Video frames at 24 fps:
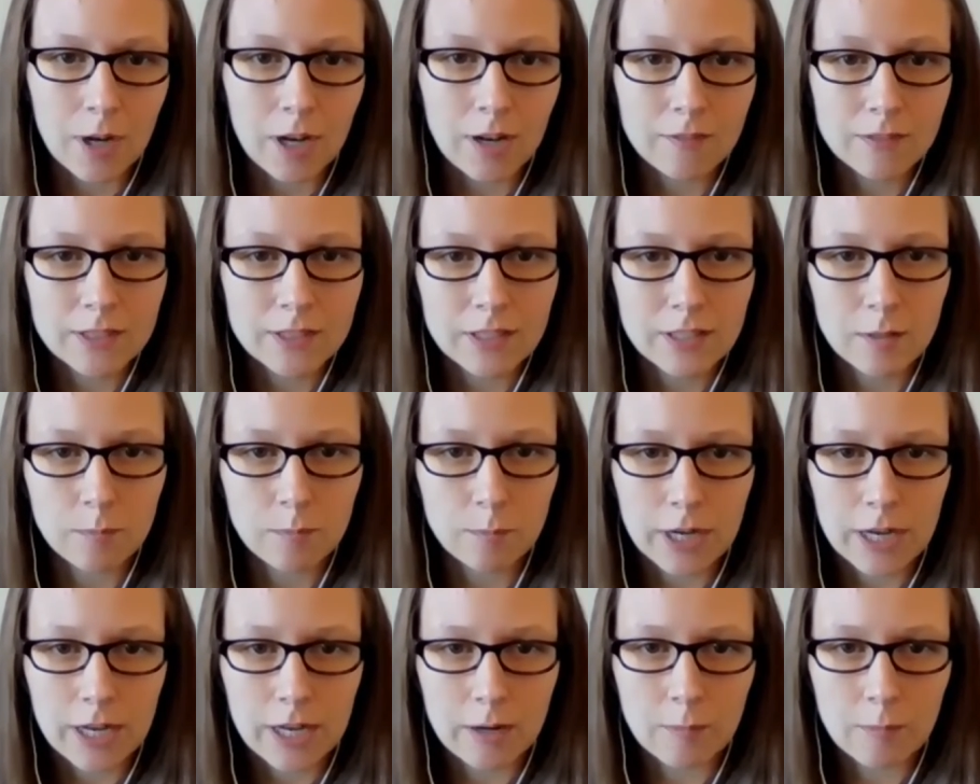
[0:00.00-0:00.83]

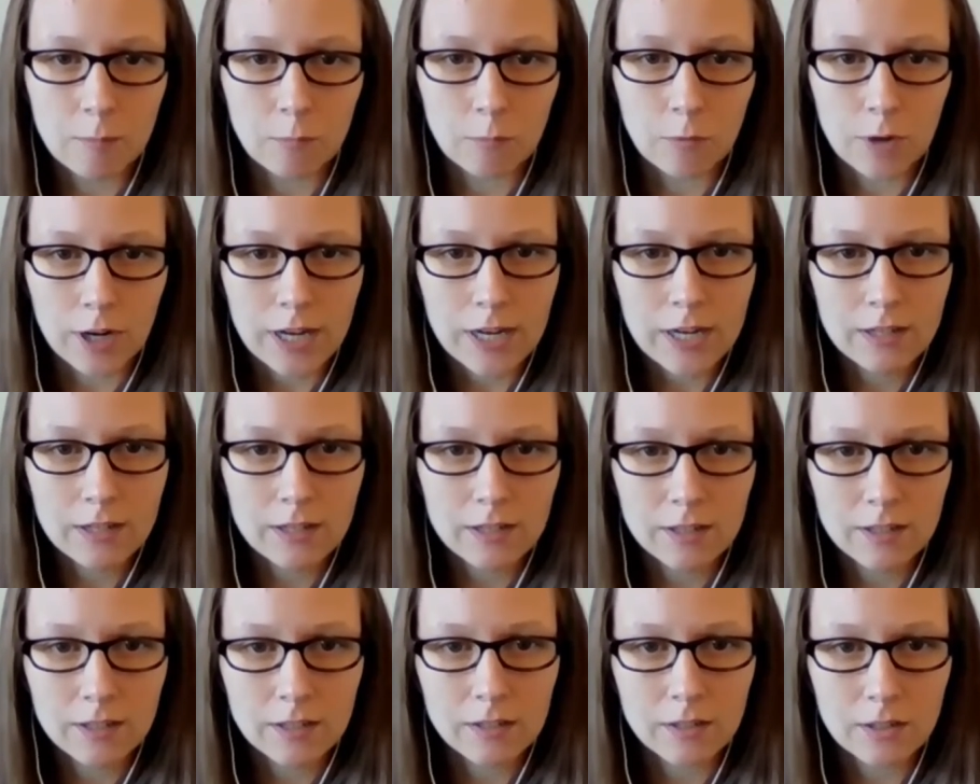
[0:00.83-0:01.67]
Off to the bottom
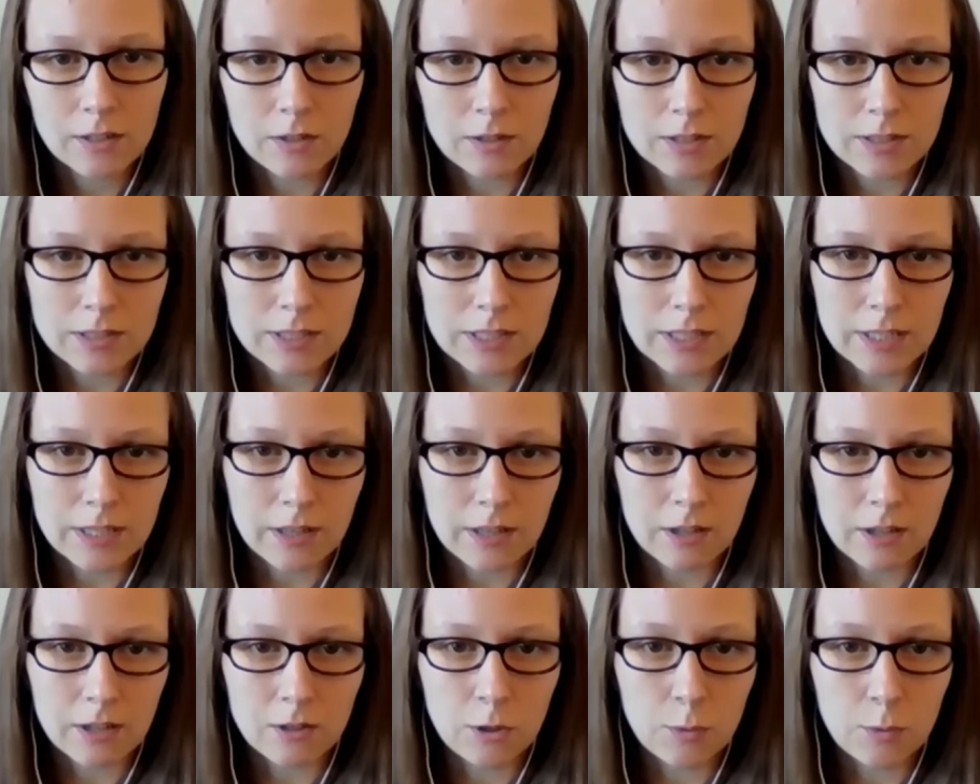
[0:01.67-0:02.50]
right, you
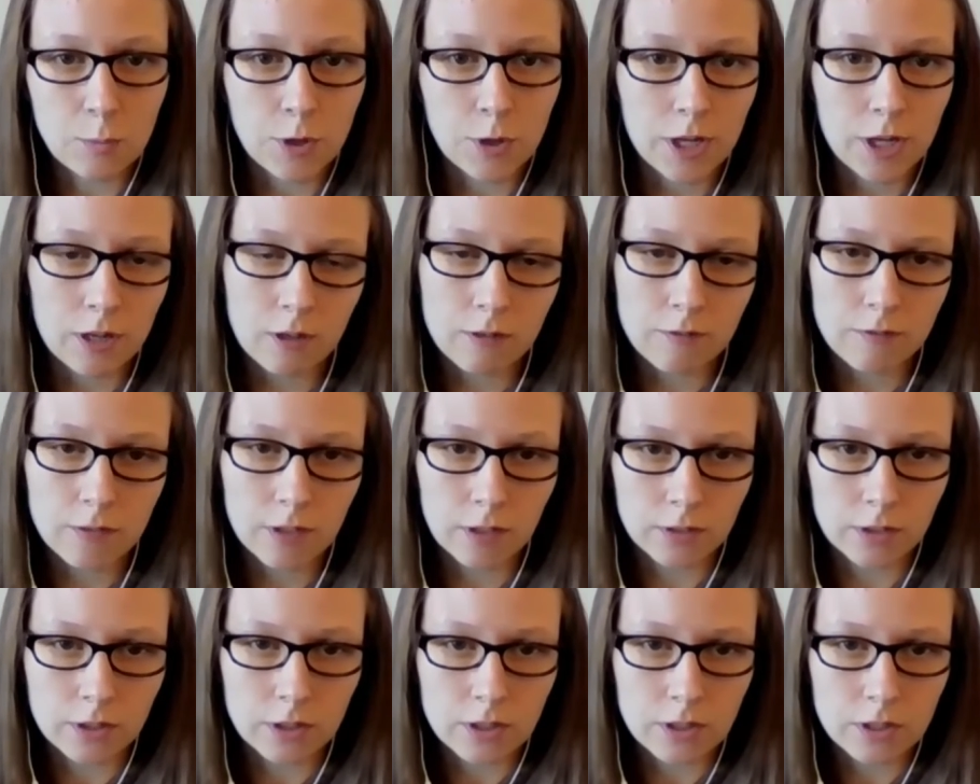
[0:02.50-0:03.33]
can see another
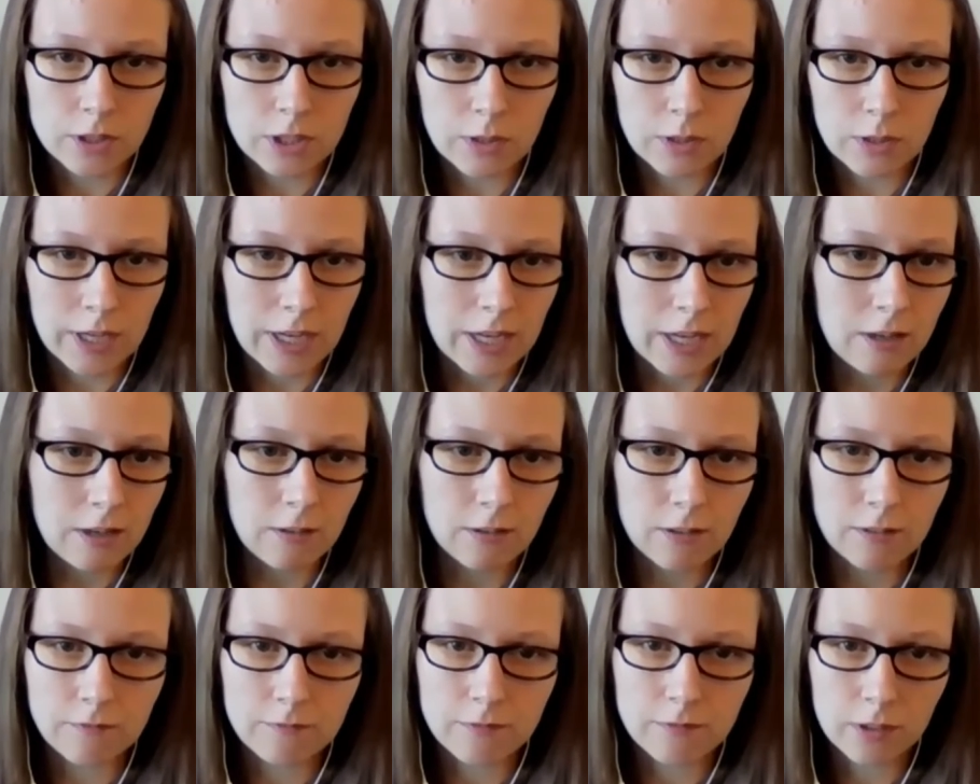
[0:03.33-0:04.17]
numerator filter.
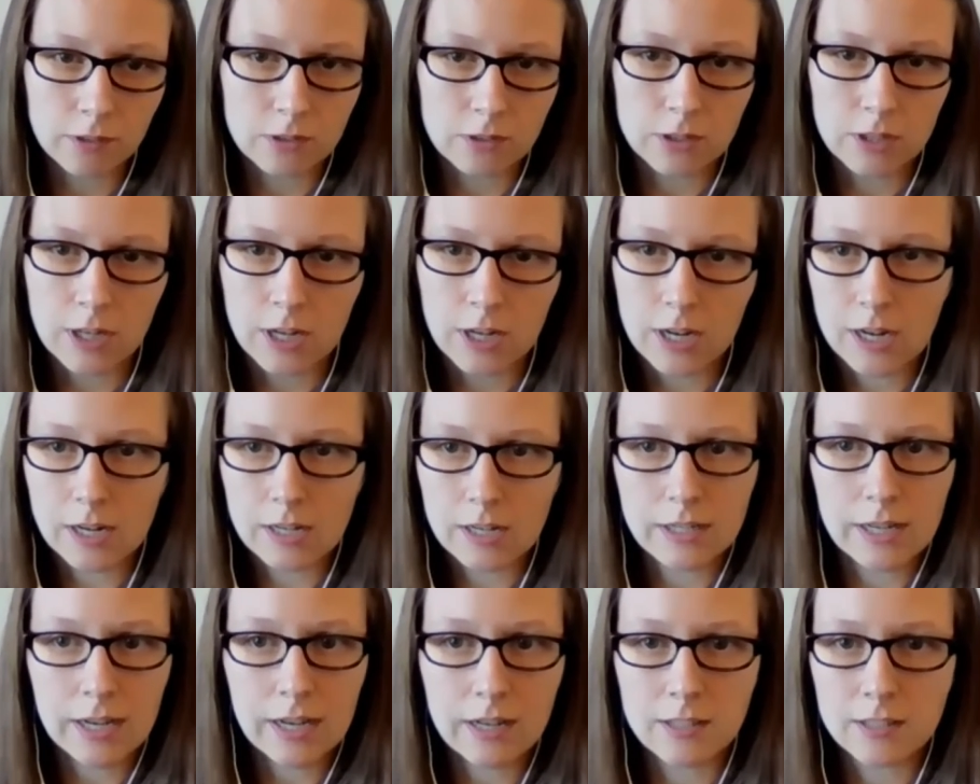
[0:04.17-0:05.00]
So again, you can
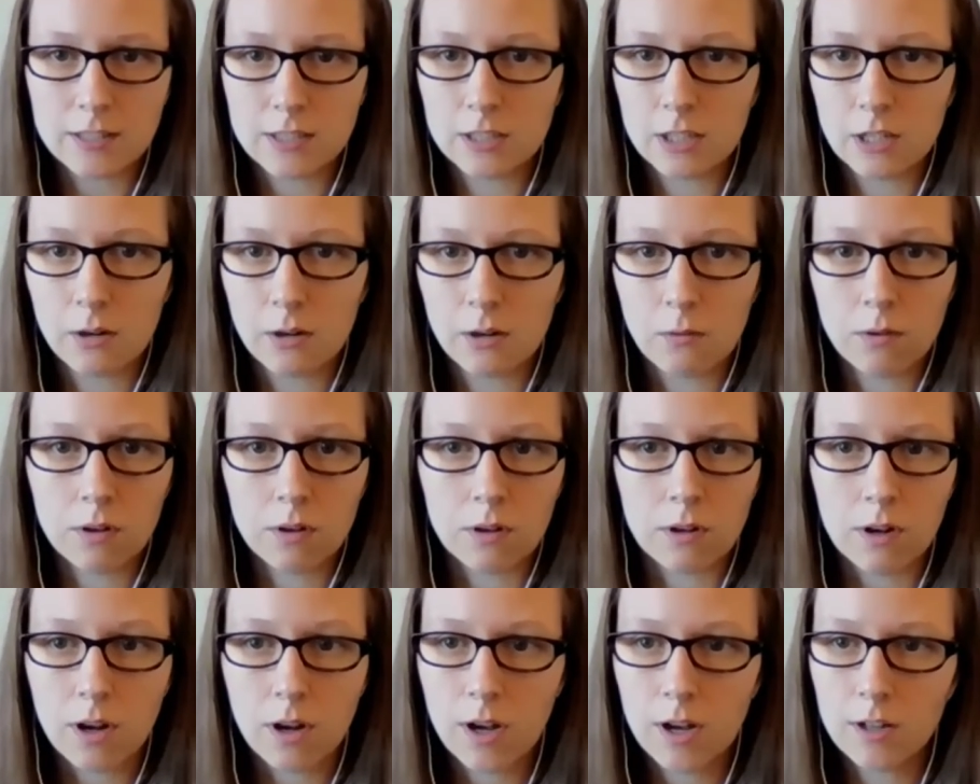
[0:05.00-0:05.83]
filter on yes,
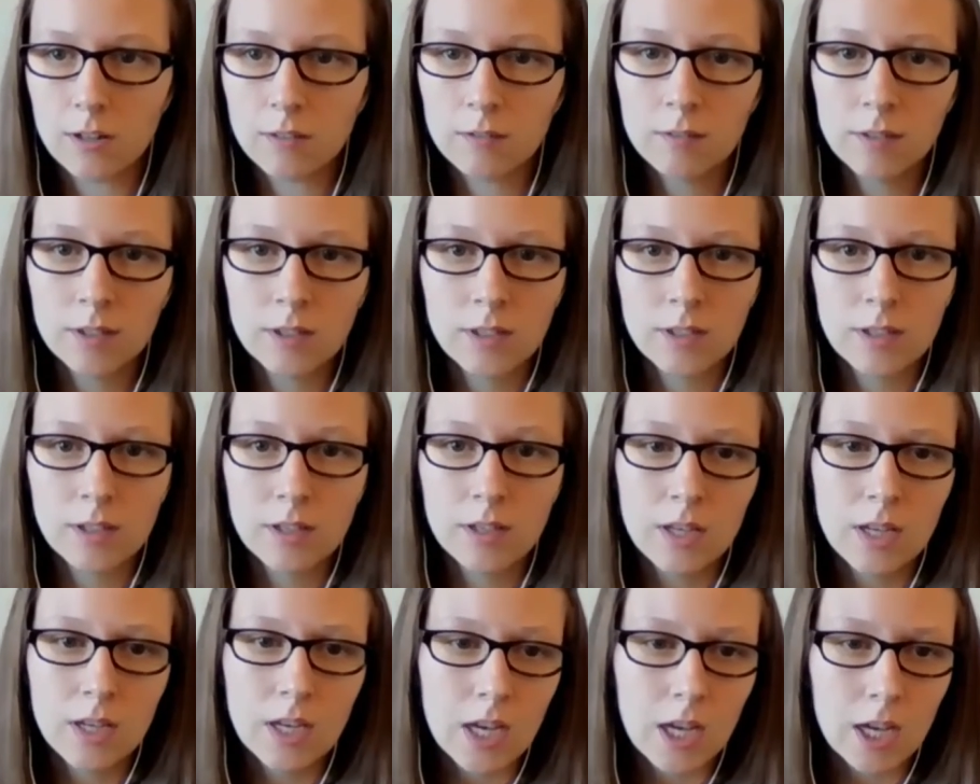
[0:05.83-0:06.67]
no, or
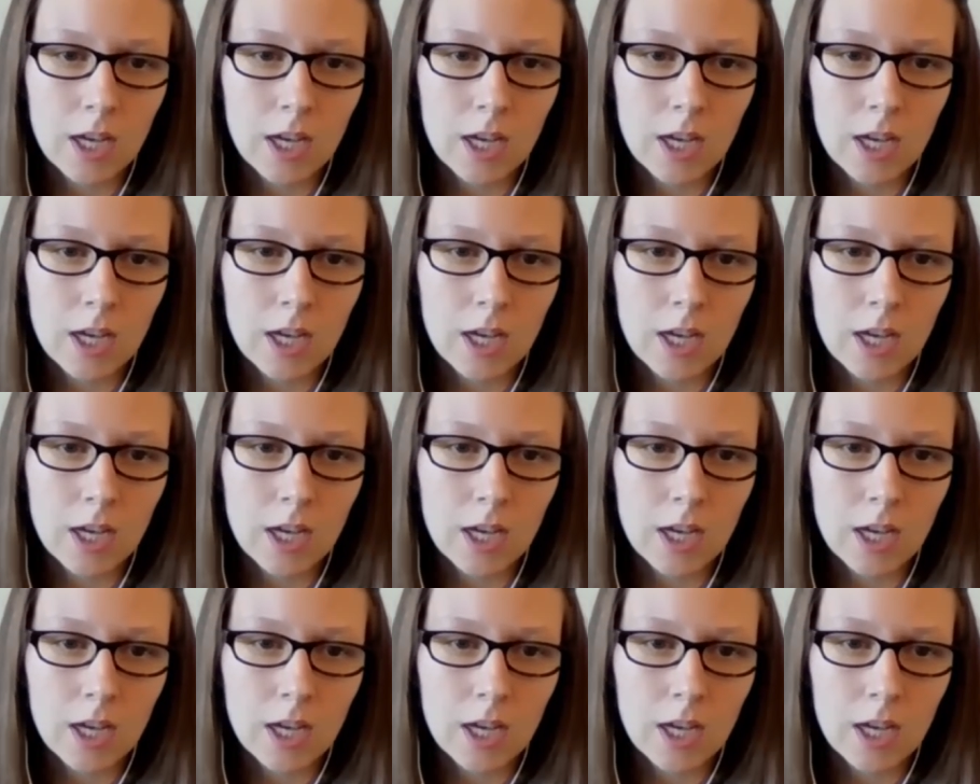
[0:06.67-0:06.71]
all.